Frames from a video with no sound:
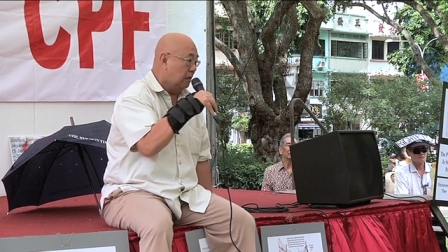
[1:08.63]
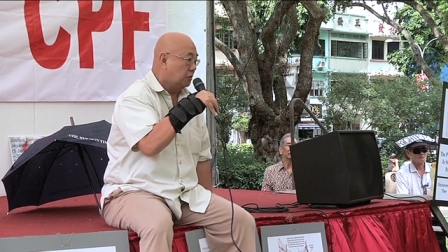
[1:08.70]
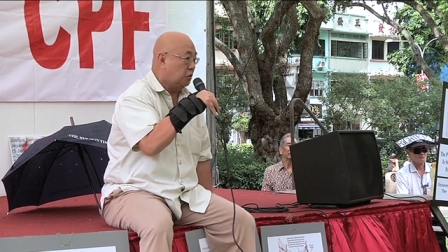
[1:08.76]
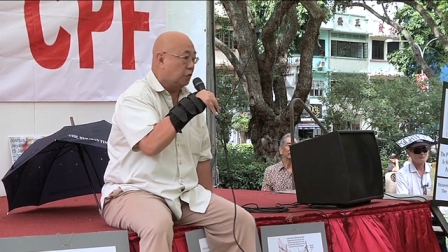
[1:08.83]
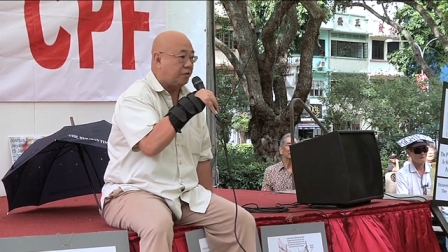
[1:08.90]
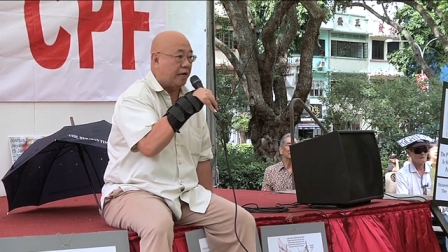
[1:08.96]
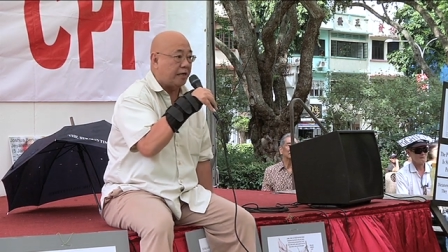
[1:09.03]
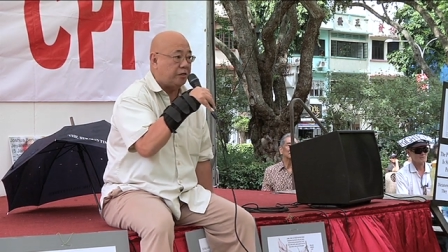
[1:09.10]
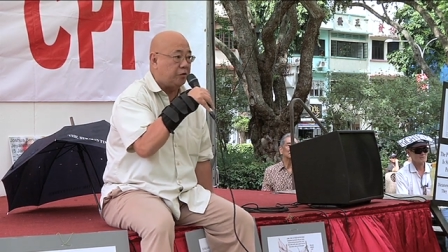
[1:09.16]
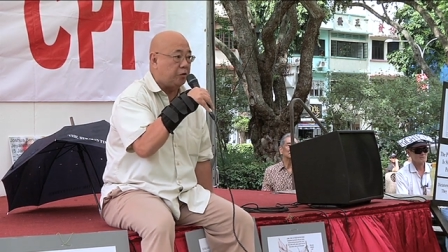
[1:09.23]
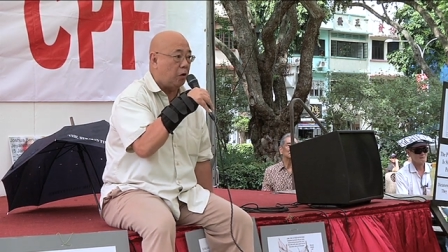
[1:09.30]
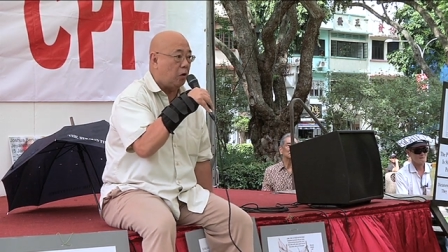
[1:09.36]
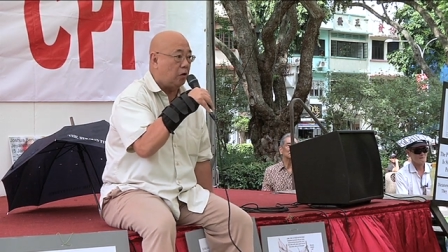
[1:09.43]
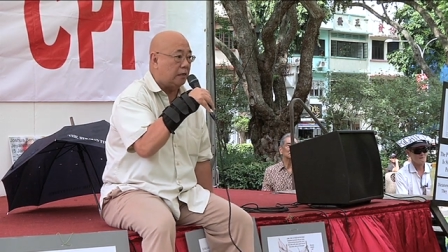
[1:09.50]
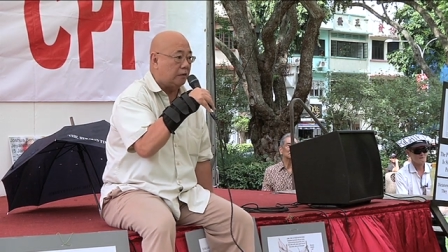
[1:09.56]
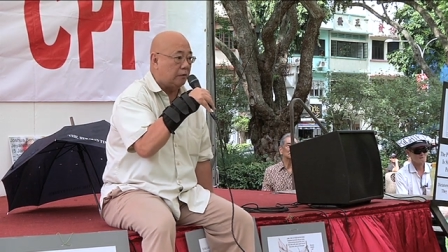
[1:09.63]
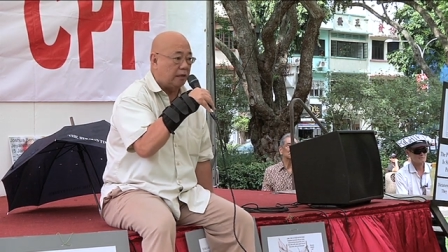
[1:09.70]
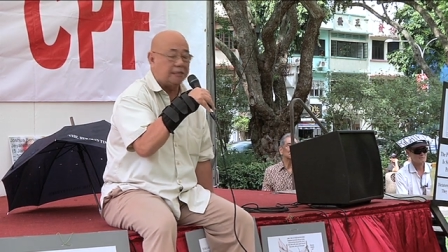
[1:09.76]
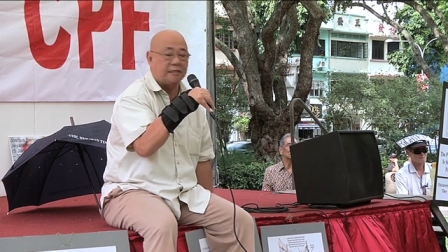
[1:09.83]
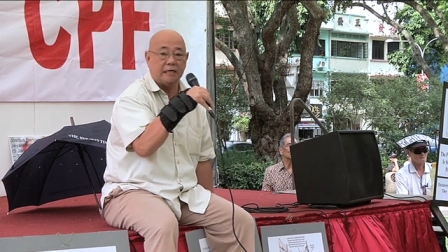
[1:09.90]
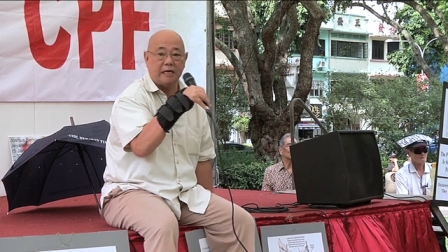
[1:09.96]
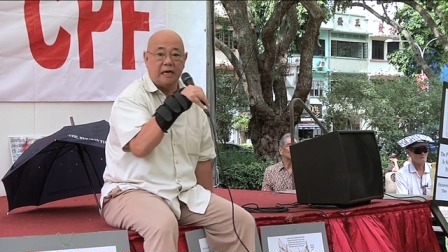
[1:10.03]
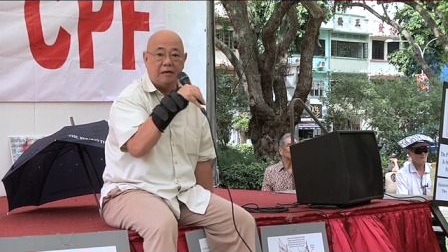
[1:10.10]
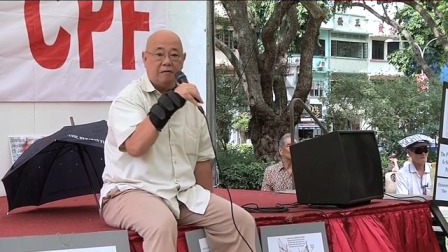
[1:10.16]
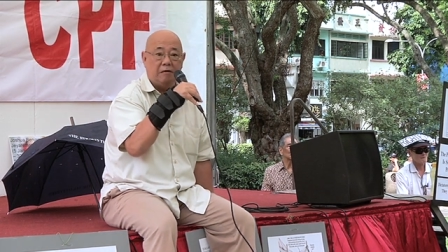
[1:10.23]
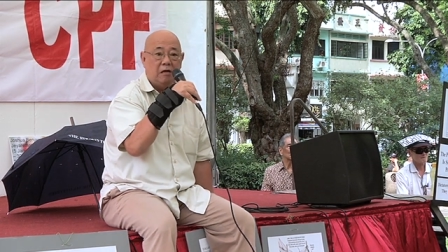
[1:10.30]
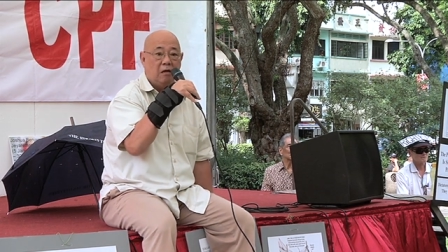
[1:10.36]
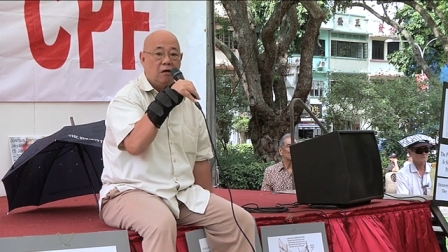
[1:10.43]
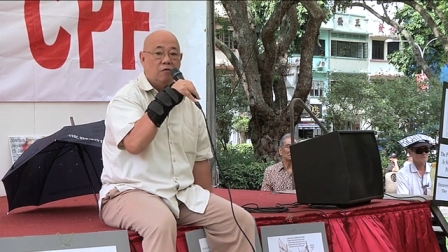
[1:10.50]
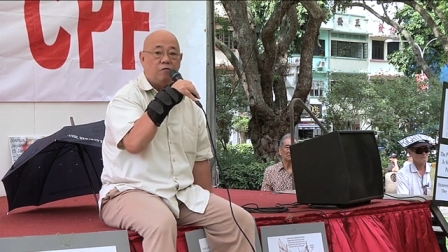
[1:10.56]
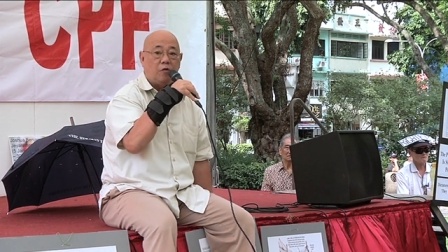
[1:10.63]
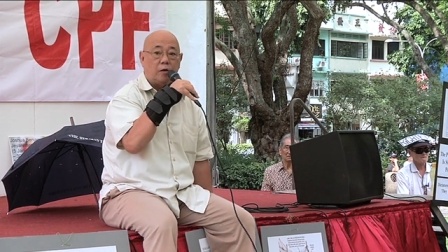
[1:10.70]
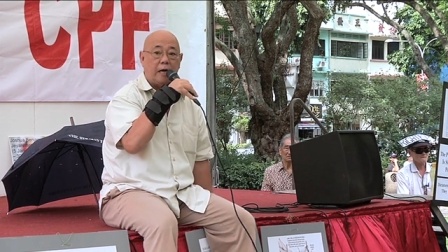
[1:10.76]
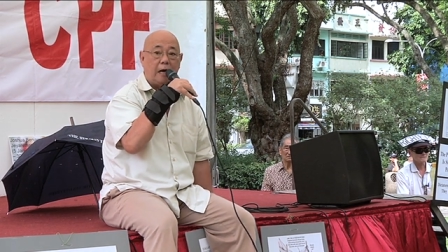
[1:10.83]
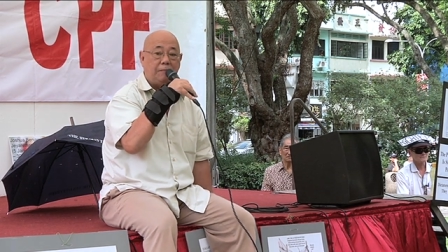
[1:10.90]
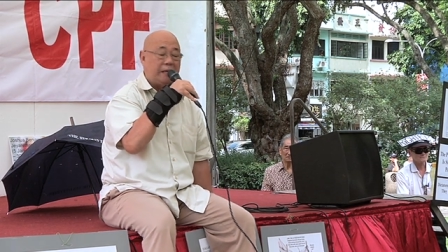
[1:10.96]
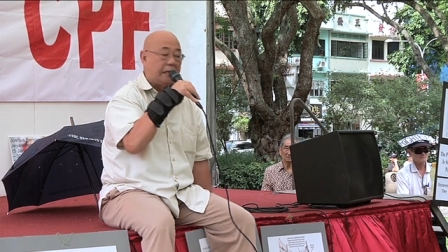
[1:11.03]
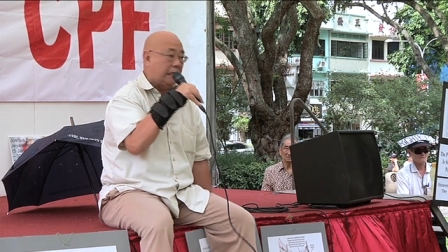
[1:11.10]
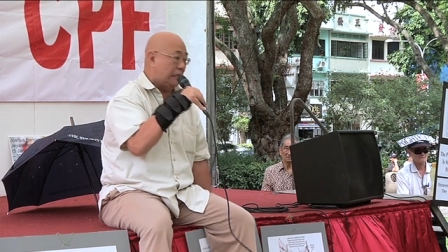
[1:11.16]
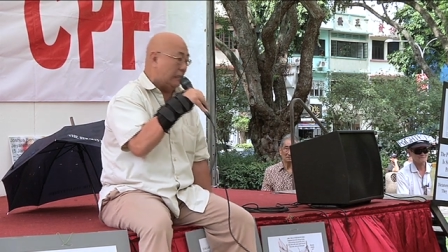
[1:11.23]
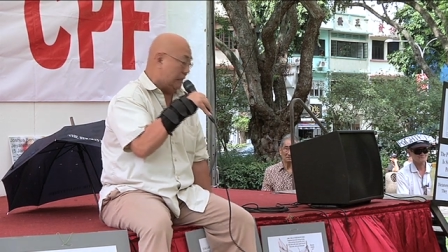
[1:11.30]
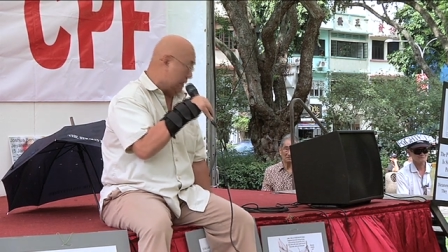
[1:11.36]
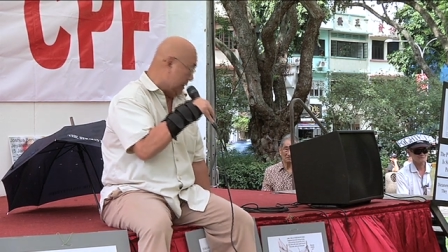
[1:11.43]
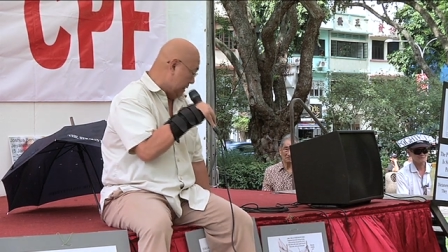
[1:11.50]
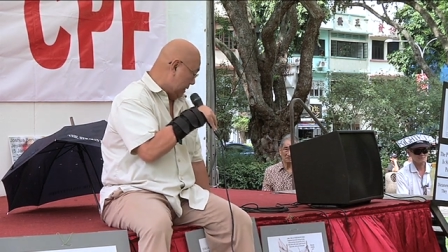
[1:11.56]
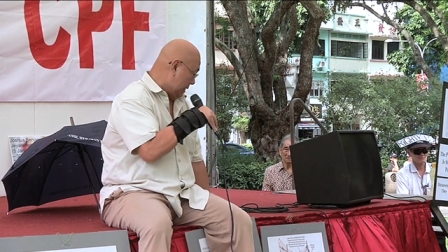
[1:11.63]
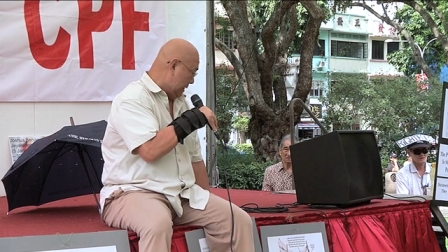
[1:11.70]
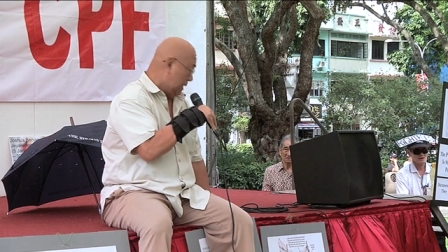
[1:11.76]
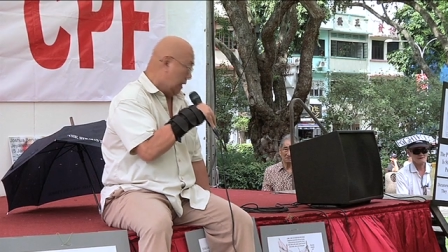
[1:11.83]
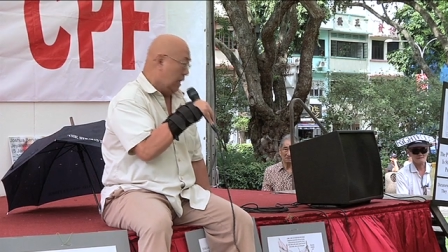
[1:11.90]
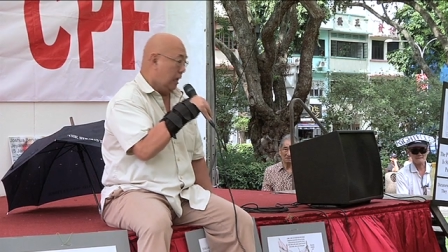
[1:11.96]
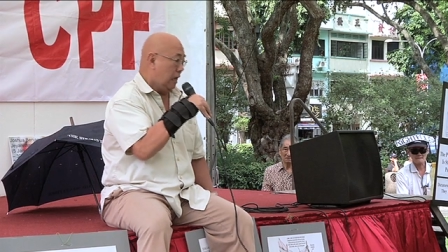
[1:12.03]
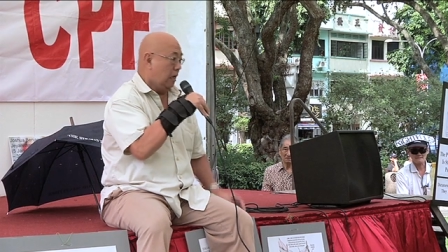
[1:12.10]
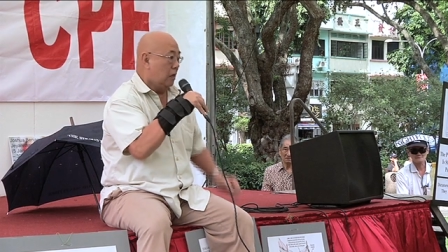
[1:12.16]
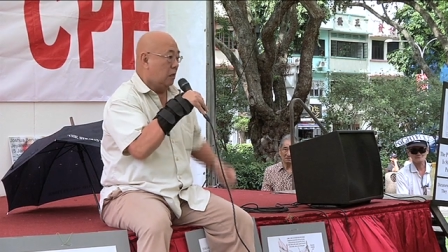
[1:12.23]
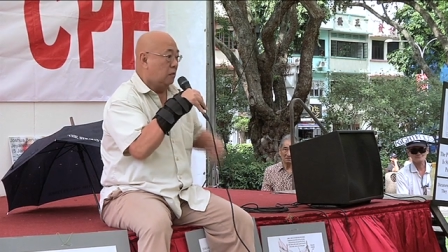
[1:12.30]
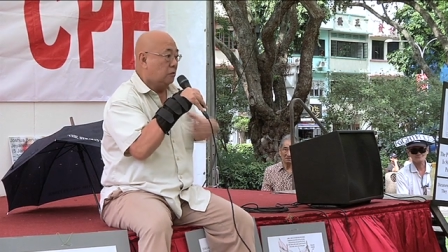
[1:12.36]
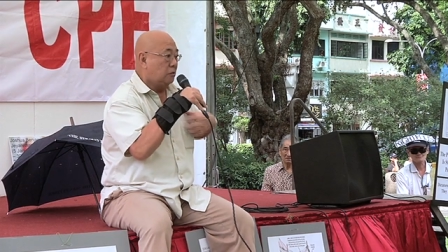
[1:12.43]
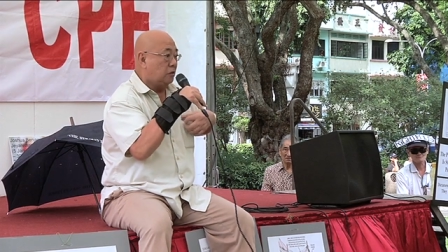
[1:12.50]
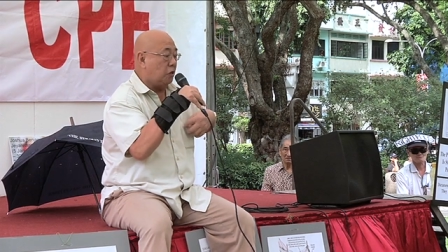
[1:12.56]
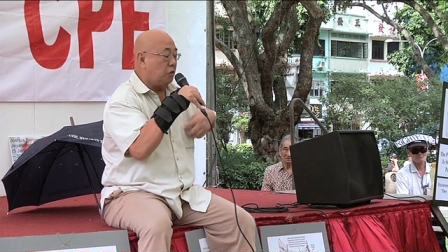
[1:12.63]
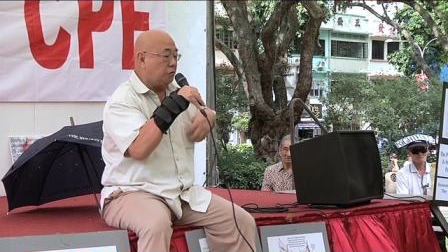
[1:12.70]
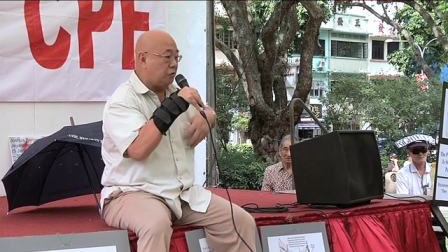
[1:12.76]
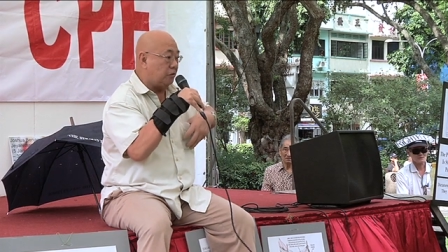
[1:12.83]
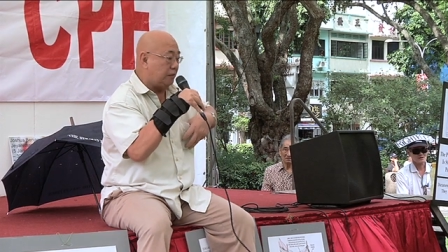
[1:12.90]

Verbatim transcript: So thank you all once again for coming. So